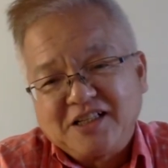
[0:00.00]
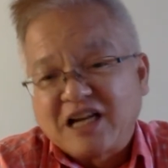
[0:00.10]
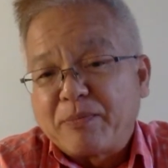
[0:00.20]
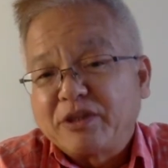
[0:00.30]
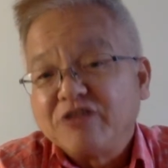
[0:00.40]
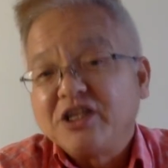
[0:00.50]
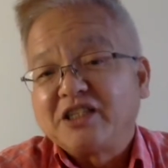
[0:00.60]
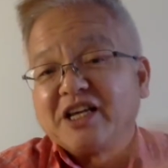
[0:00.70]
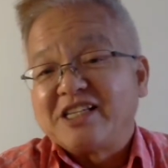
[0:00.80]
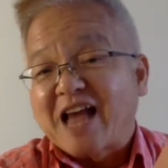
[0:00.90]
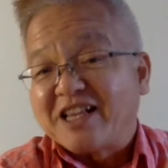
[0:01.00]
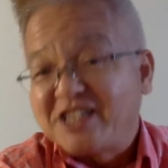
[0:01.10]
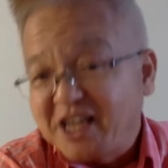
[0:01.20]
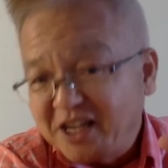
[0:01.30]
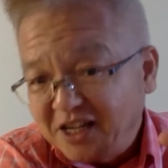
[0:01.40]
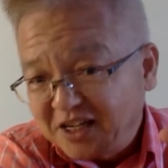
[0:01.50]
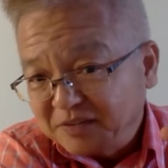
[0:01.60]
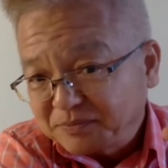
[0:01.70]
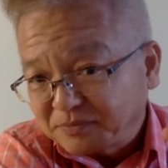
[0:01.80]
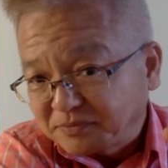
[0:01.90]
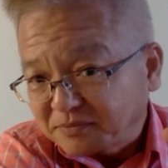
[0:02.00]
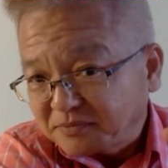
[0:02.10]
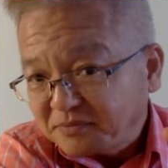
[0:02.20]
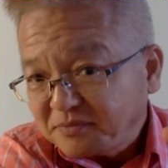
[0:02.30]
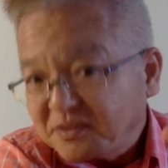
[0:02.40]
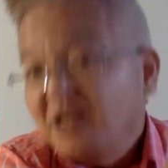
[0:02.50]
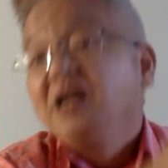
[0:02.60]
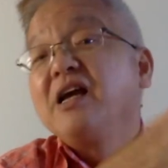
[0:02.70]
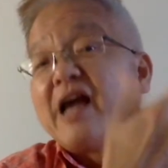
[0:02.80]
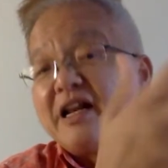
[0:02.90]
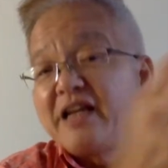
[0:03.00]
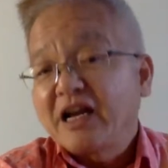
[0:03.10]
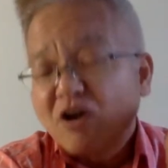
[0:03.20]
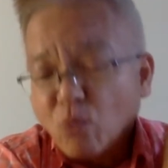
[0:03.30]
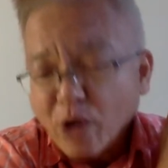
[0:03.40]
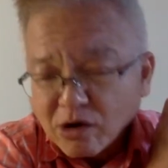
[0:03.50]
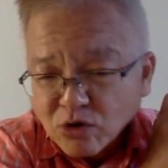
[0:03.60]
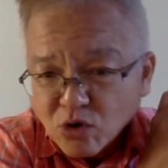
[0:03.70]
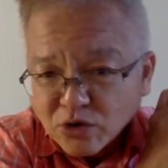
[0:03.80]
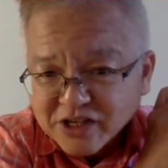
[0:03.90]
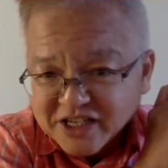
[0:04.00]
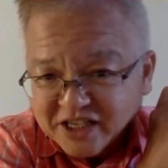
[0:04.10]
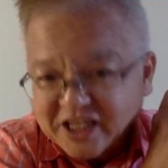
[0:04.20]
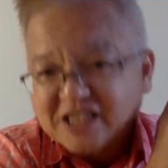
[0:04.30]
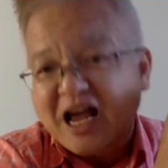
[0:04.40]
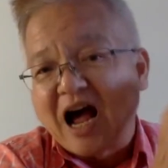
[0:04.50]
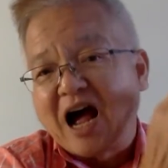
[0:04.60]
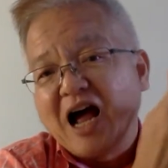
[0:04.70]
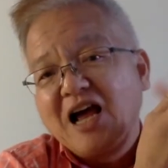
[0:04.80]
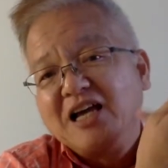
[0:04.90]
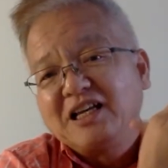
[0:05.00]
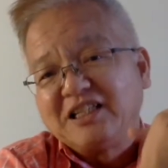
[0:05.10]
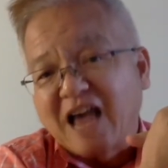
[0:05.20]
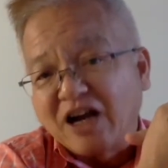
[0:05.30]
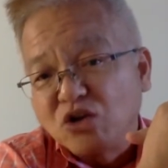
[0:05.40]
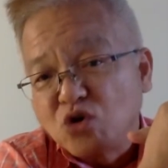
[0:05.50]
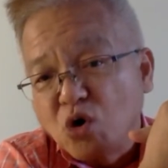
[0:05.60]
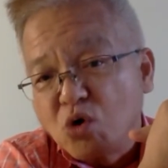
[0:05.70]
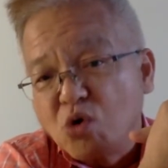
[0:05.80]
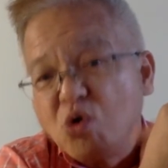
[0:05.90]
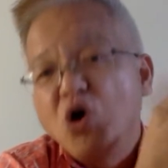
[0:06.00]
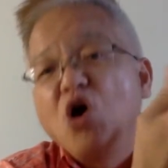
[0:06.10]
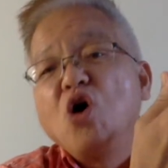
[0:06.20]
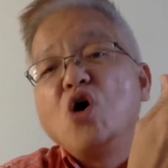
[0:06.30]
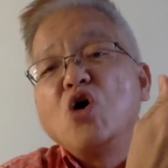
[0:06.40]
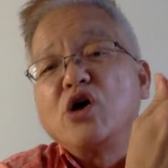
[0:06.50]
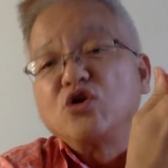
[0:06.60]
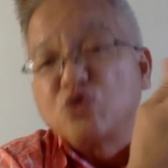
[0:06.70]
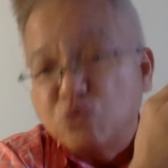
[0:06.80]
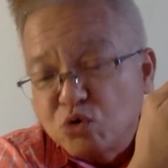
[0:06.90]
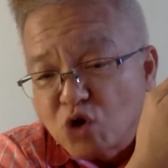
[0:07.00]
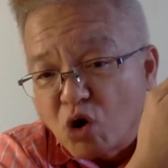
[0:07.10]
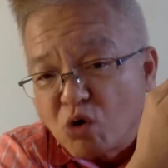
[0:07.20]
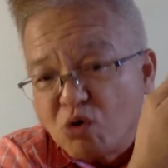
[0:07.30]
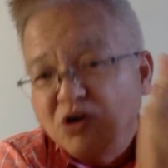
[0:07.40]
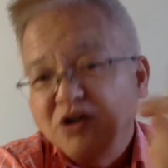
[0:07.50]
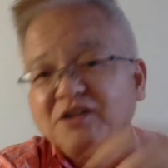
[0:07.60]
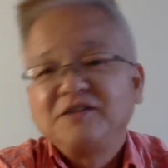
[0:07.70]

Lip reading: The capital city is Nanjing, and the other well-known cities are Yangzhou, Suzhou.